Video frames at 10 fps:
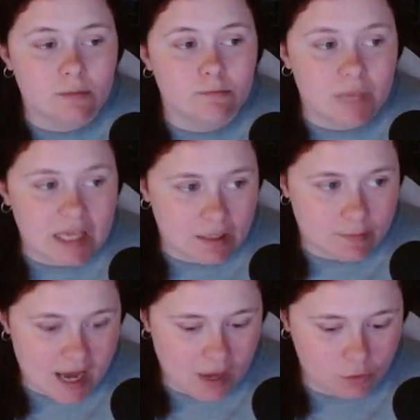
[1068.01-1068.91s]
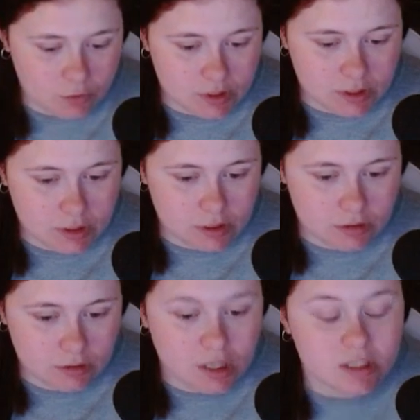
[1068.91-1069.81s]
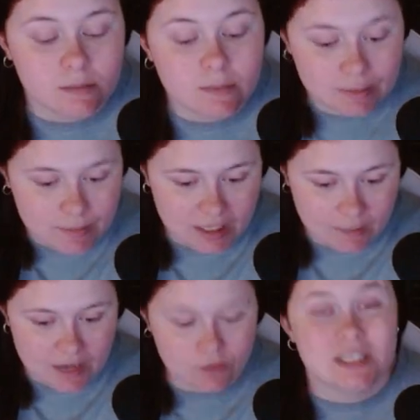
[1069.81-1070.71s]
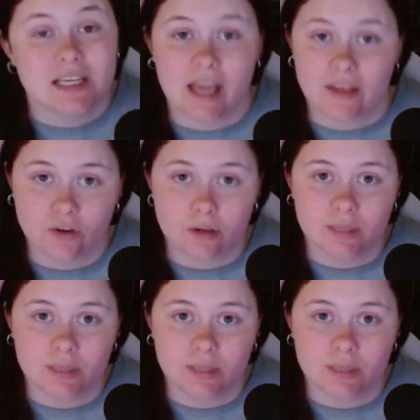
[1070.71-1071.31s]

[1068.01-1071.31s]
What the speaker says: Mickey Mouse, to meet Mickey Mouse together,